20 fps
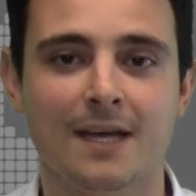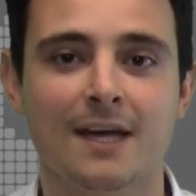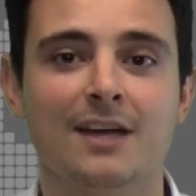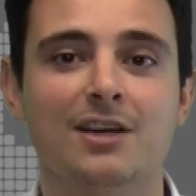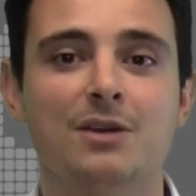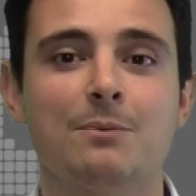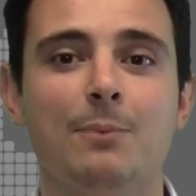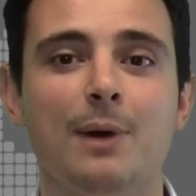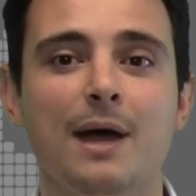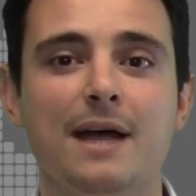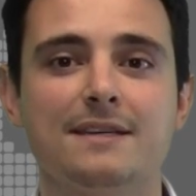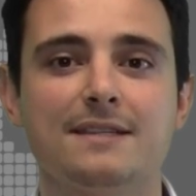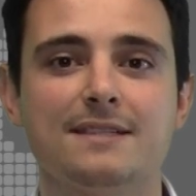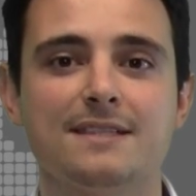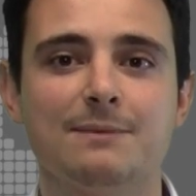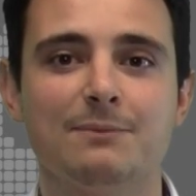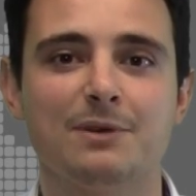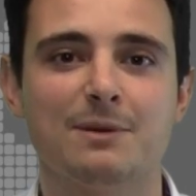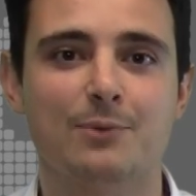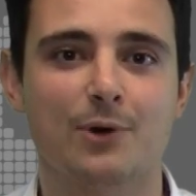Compared to
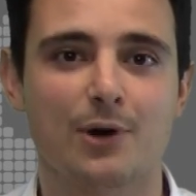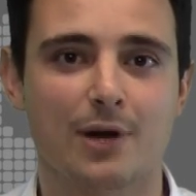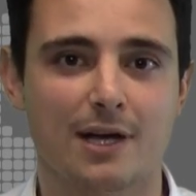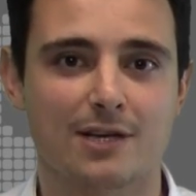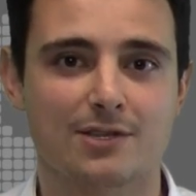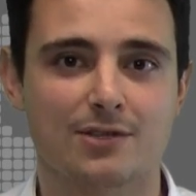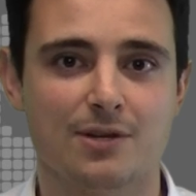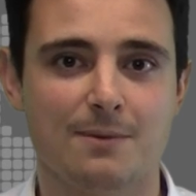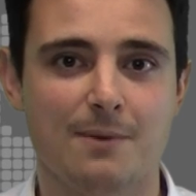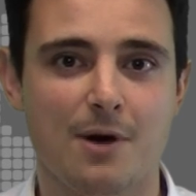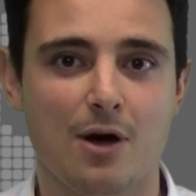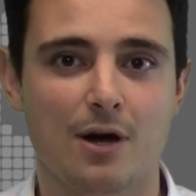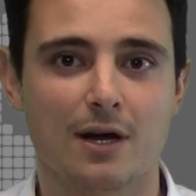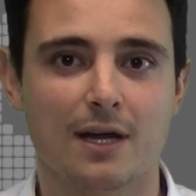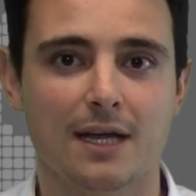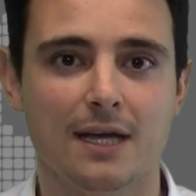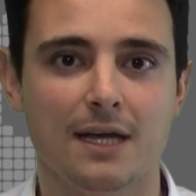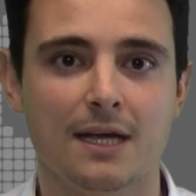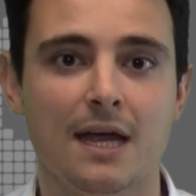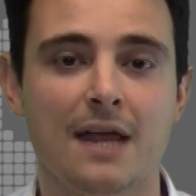similar products on the
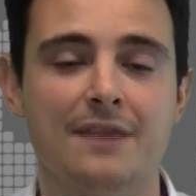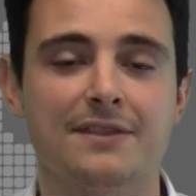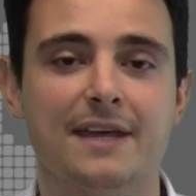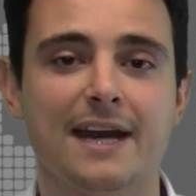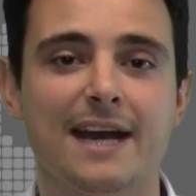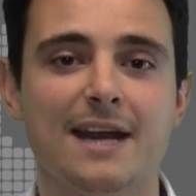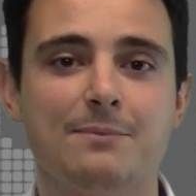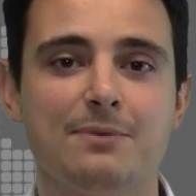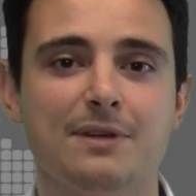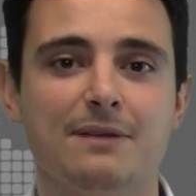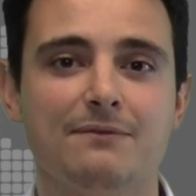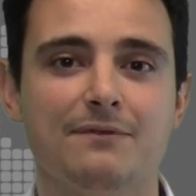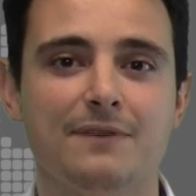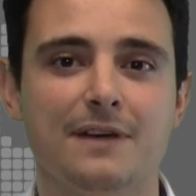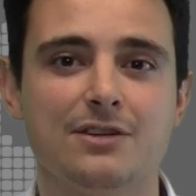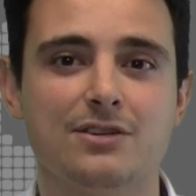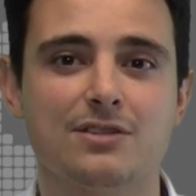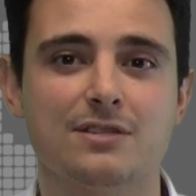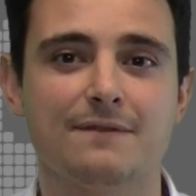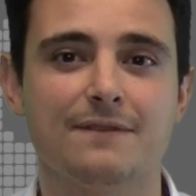market, the Nanobeam
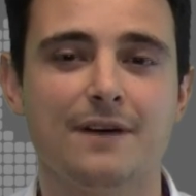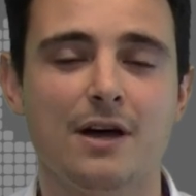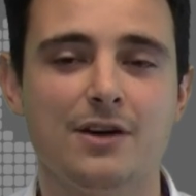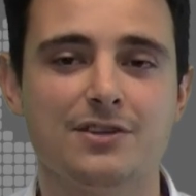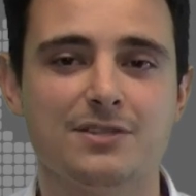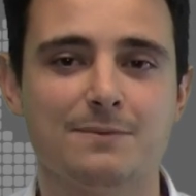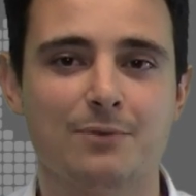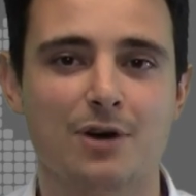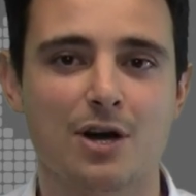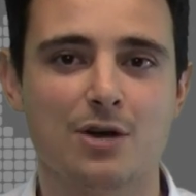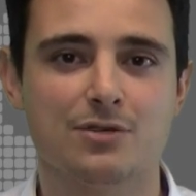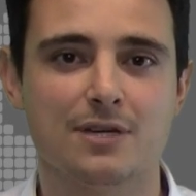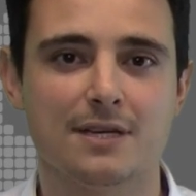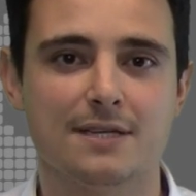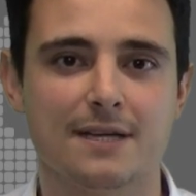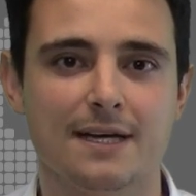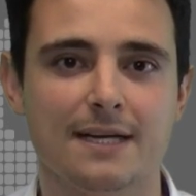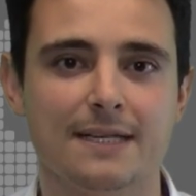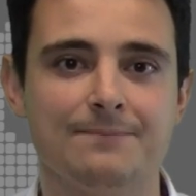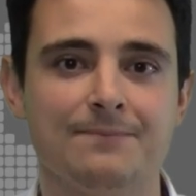features a faster
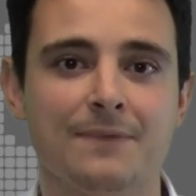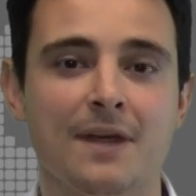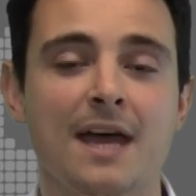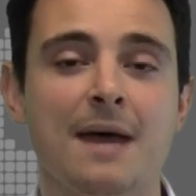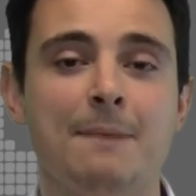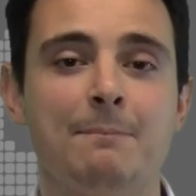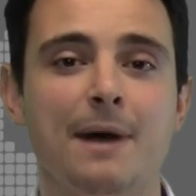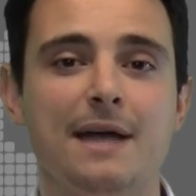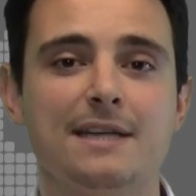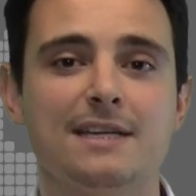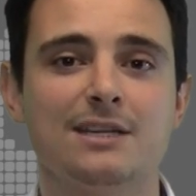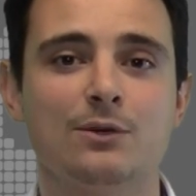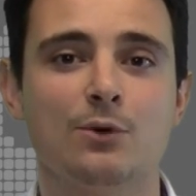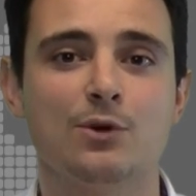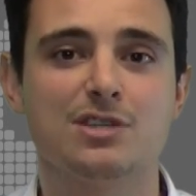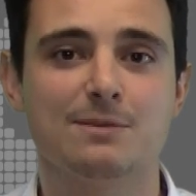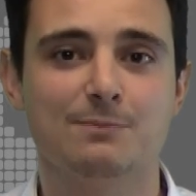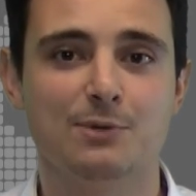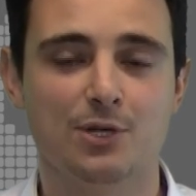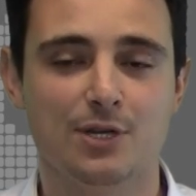processor, better noise
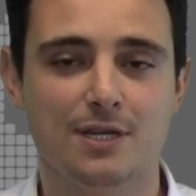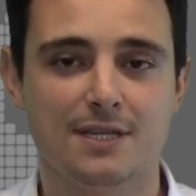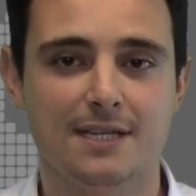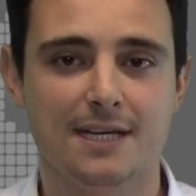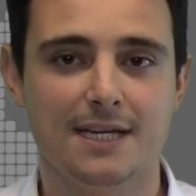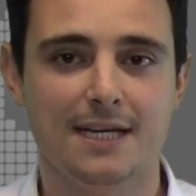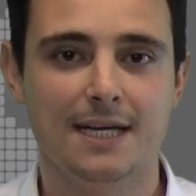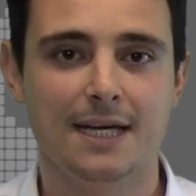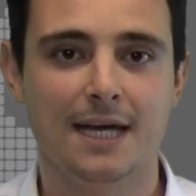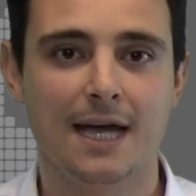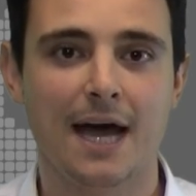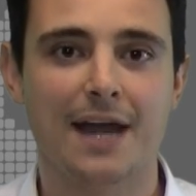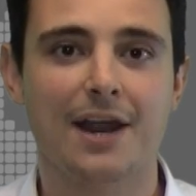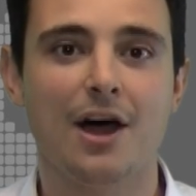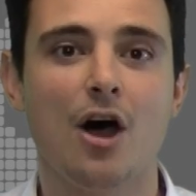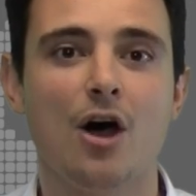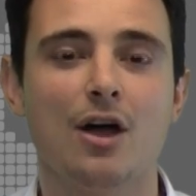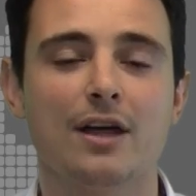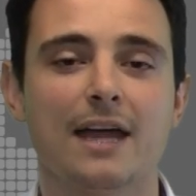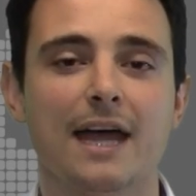immunity and a
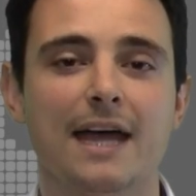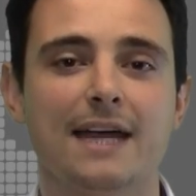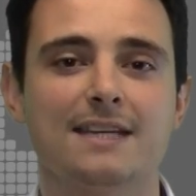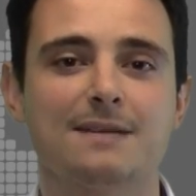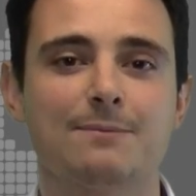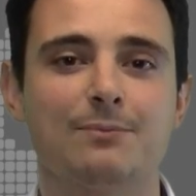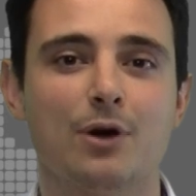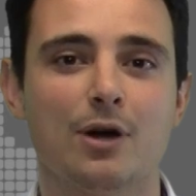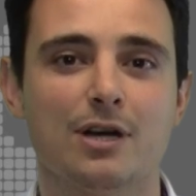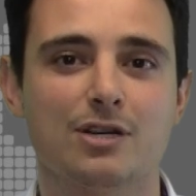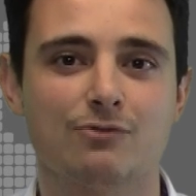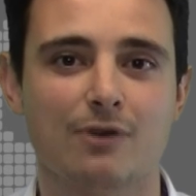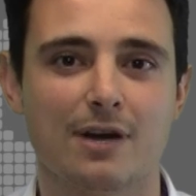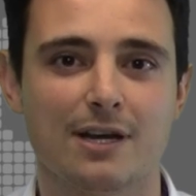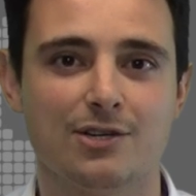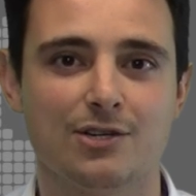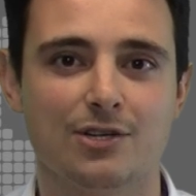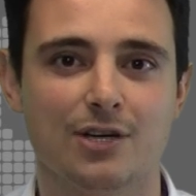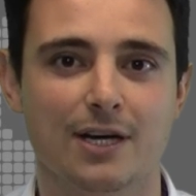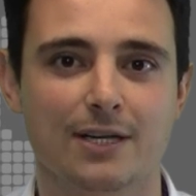high gain to price
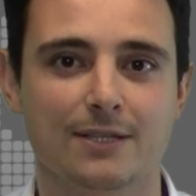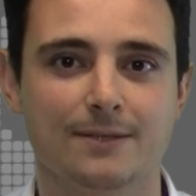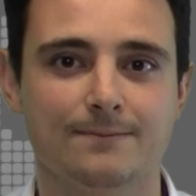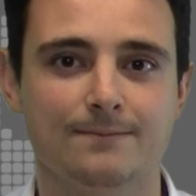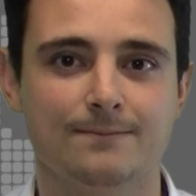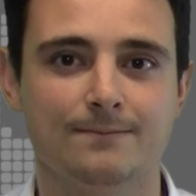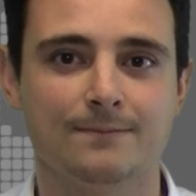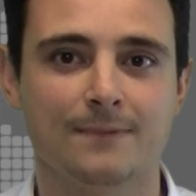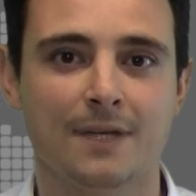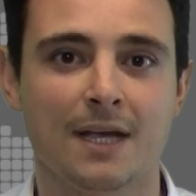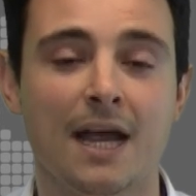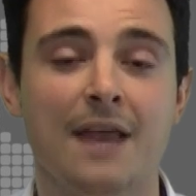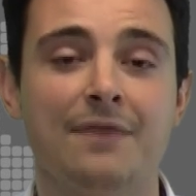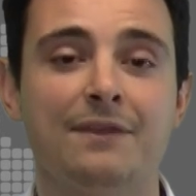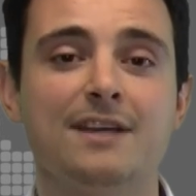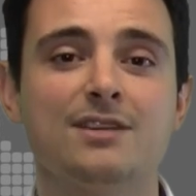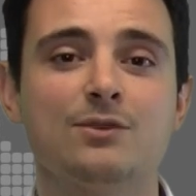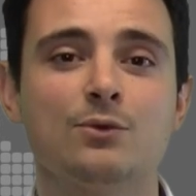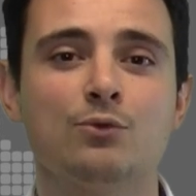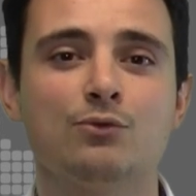ratio.
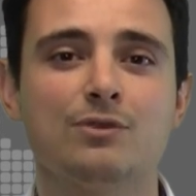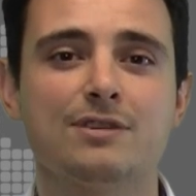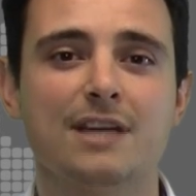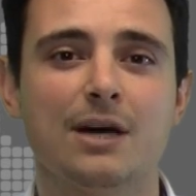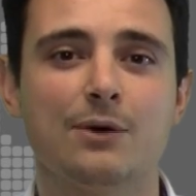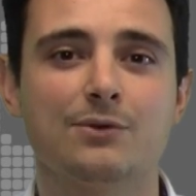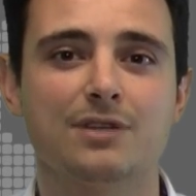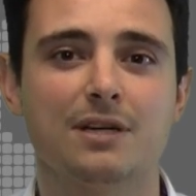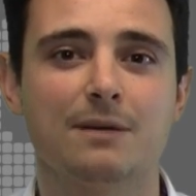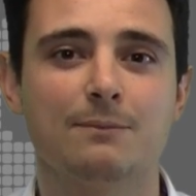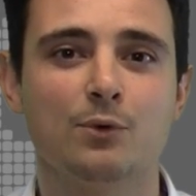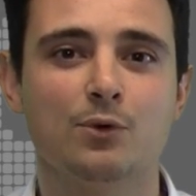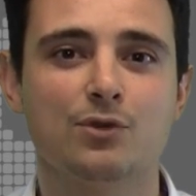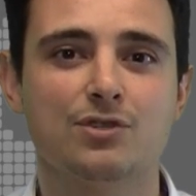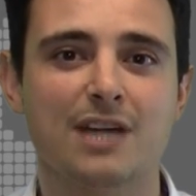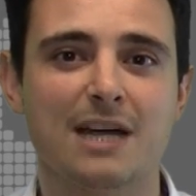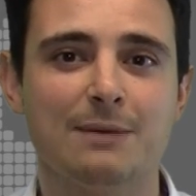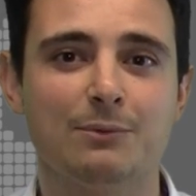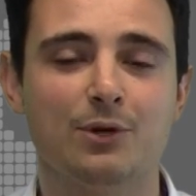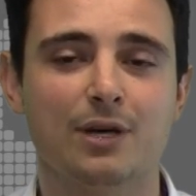This all results in a more
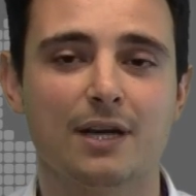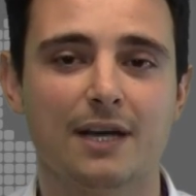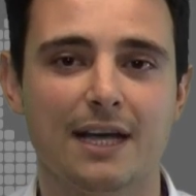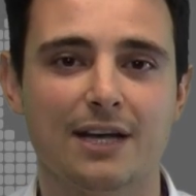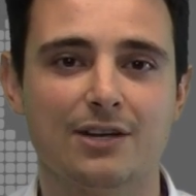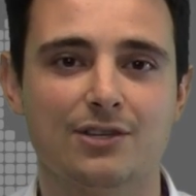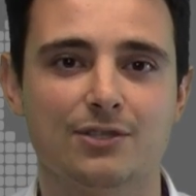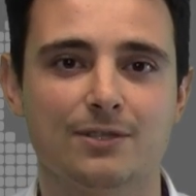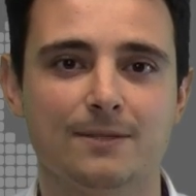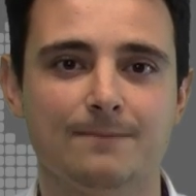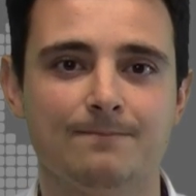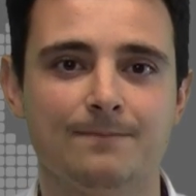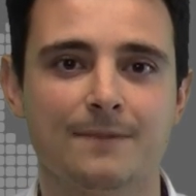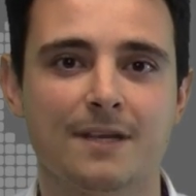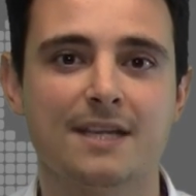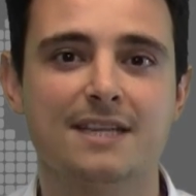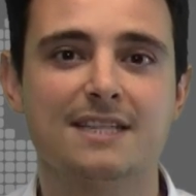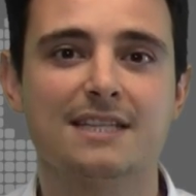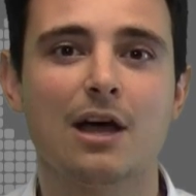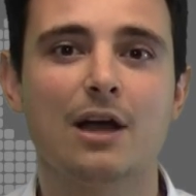stable connection,
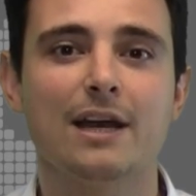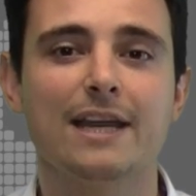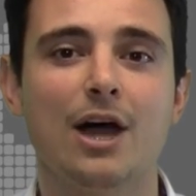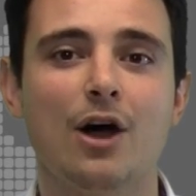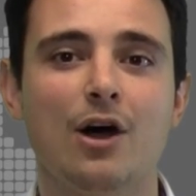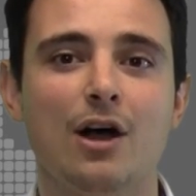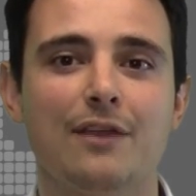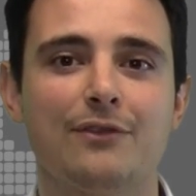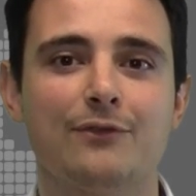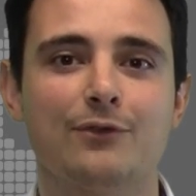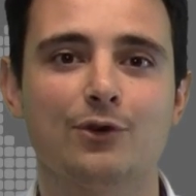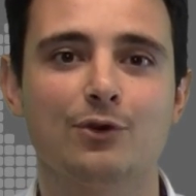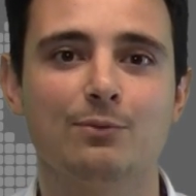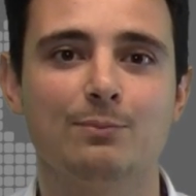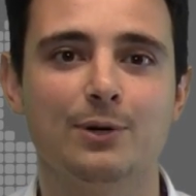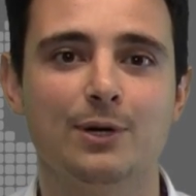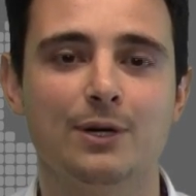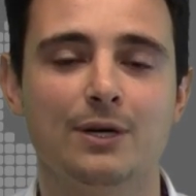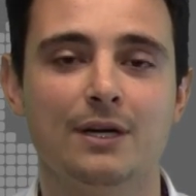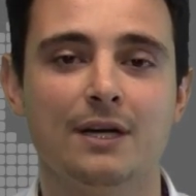slightly higher
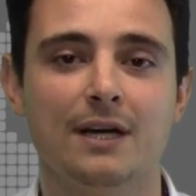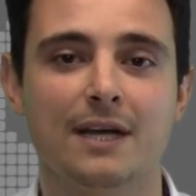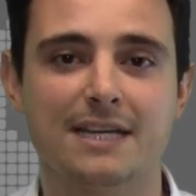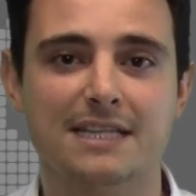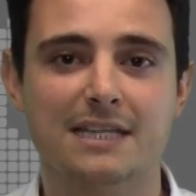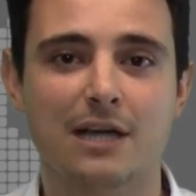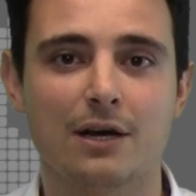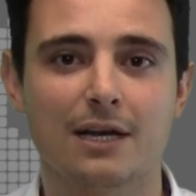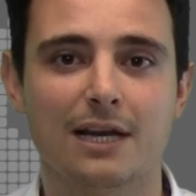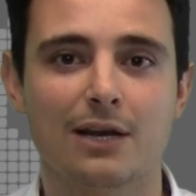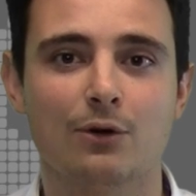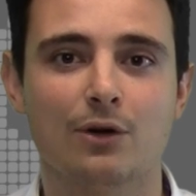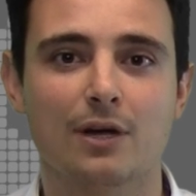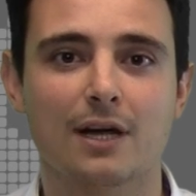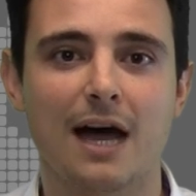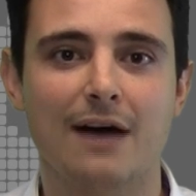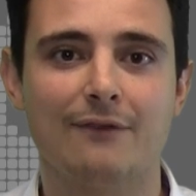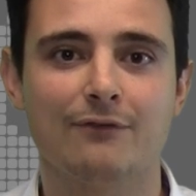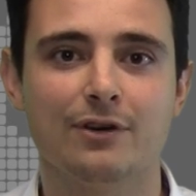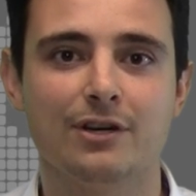throughput and slightly longer
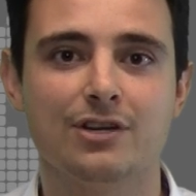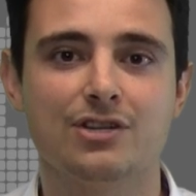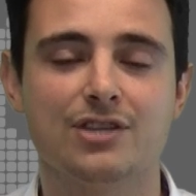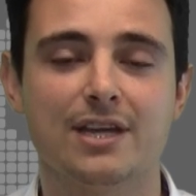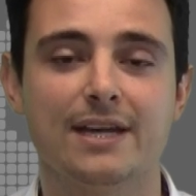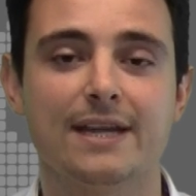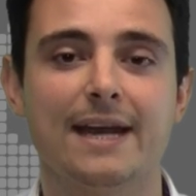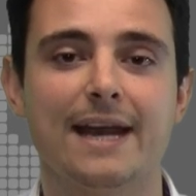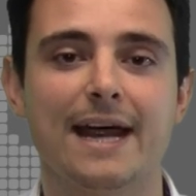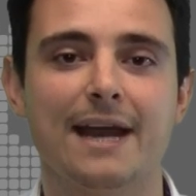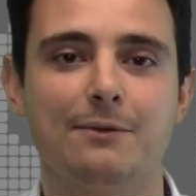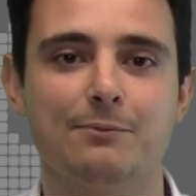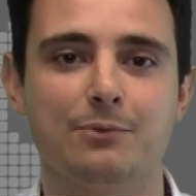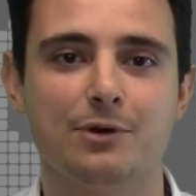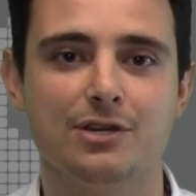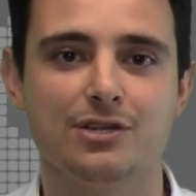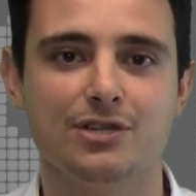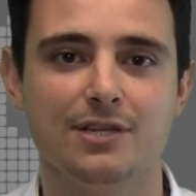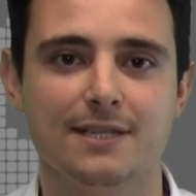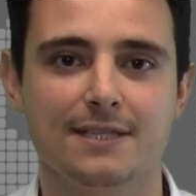coverage than the
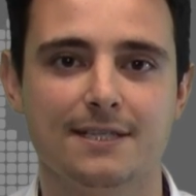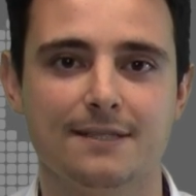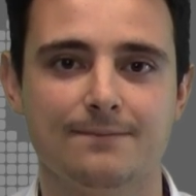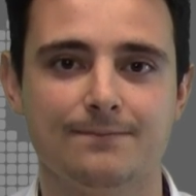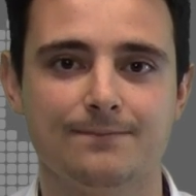NanoBridge is.